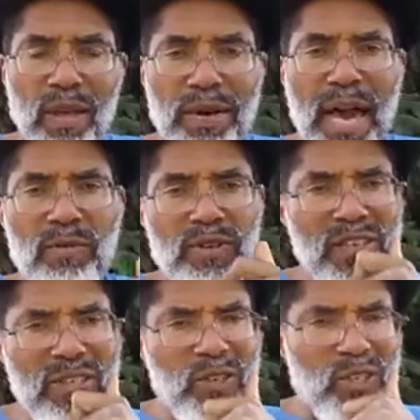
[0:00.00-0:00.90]
Now, what's
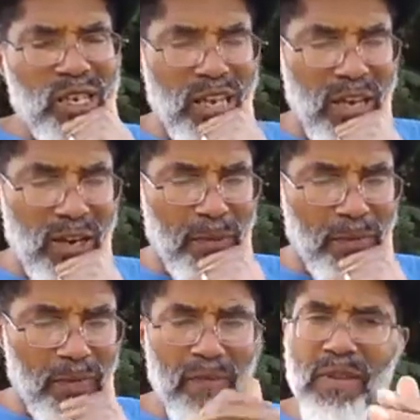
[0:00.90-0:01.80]
interesting here,
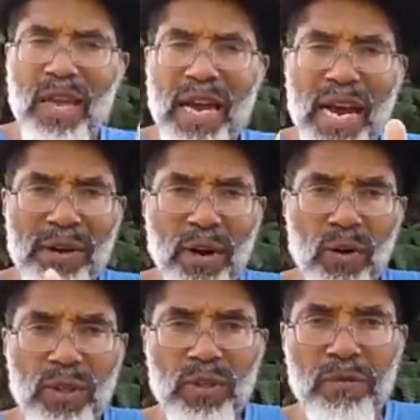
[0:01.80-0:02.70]
and I
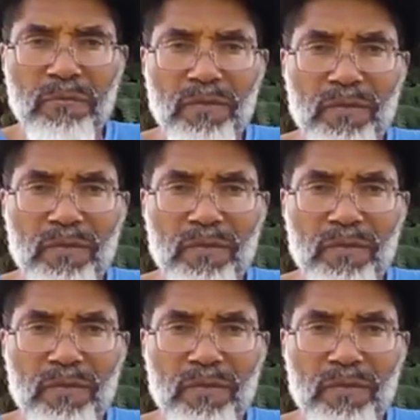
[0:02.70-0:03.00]
notice,